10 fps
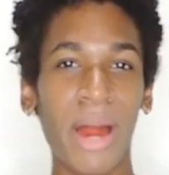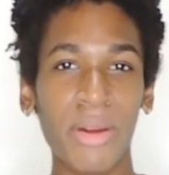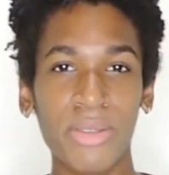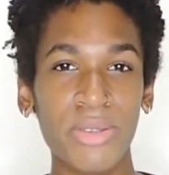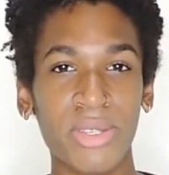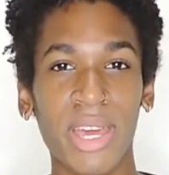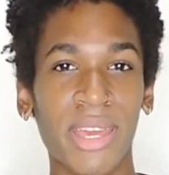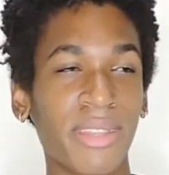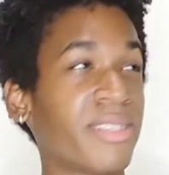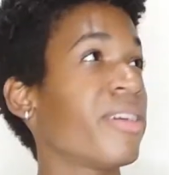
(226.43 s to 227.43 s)
Mountain Dew's
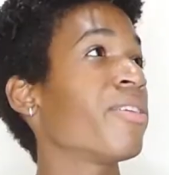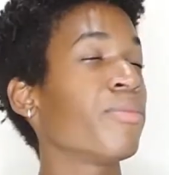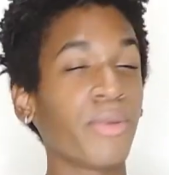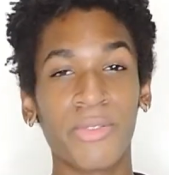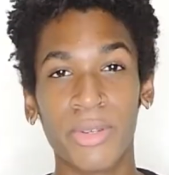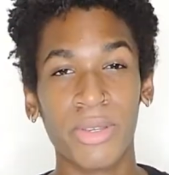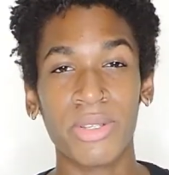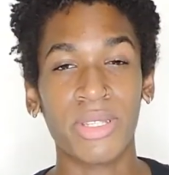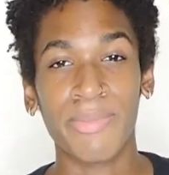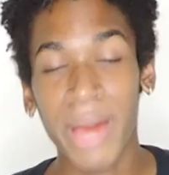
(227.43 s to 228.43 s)
like terrible for you.
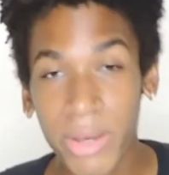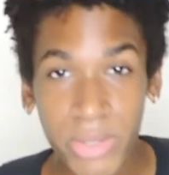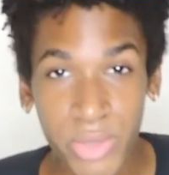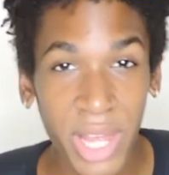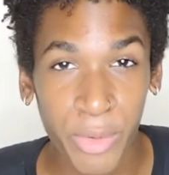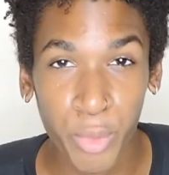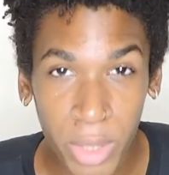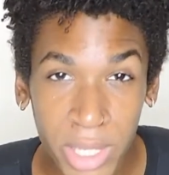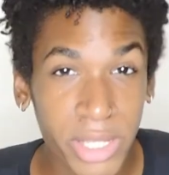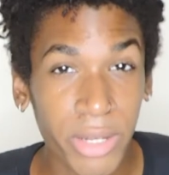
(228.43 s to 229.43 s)
It's, Mountain Dew's like
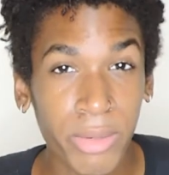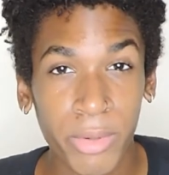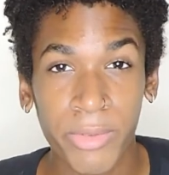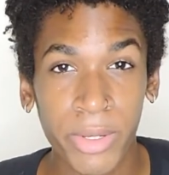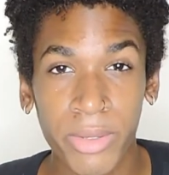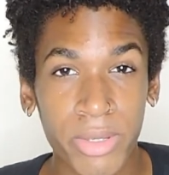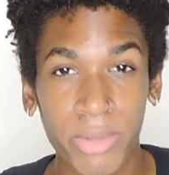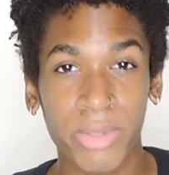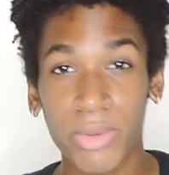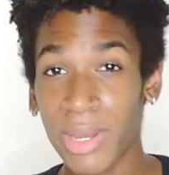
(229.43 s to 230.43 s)
really terrible for you,
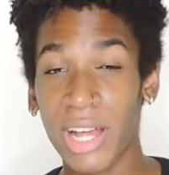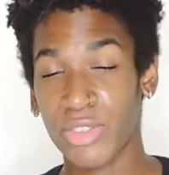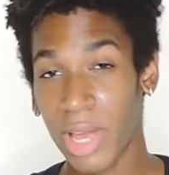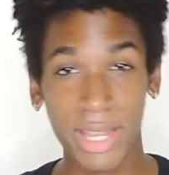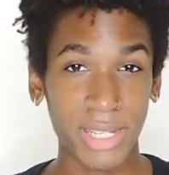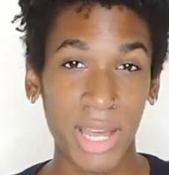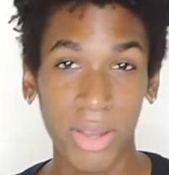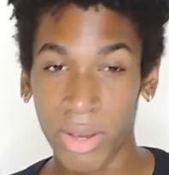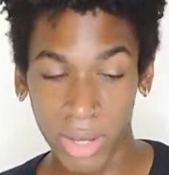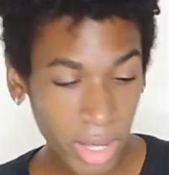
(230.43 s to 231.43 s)
so do not try this at
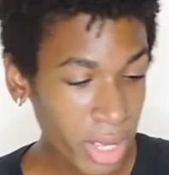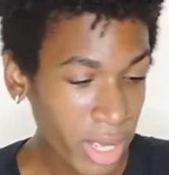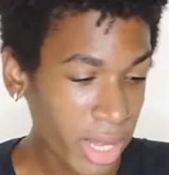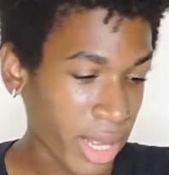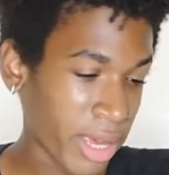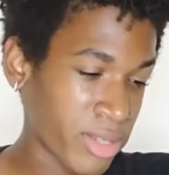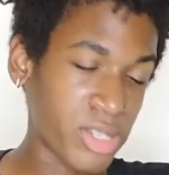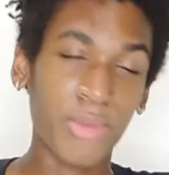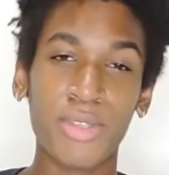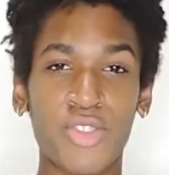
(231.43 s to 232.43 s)
all. Like you
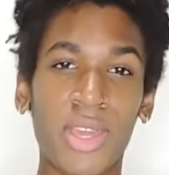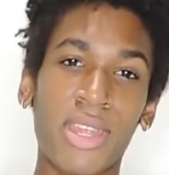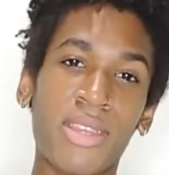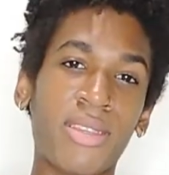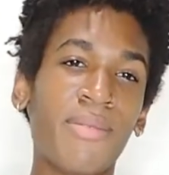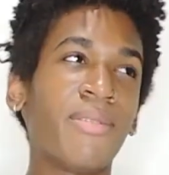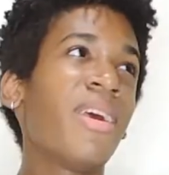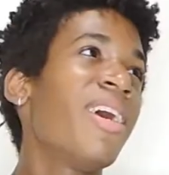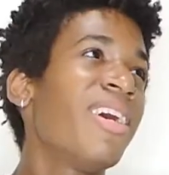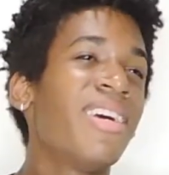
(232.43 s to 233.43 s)
shouldn't be drinking
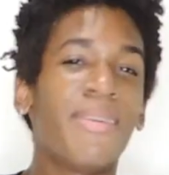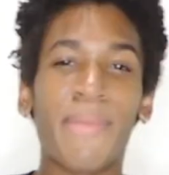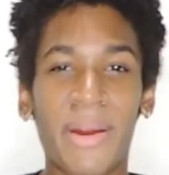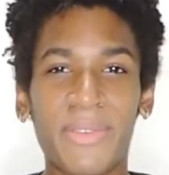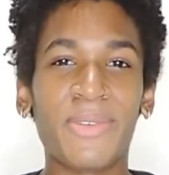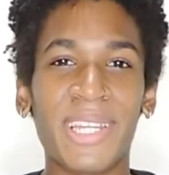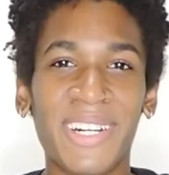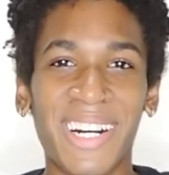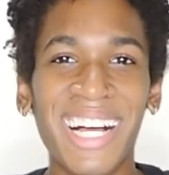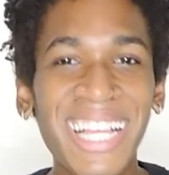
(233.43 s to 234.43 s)
Mountain Dew at all.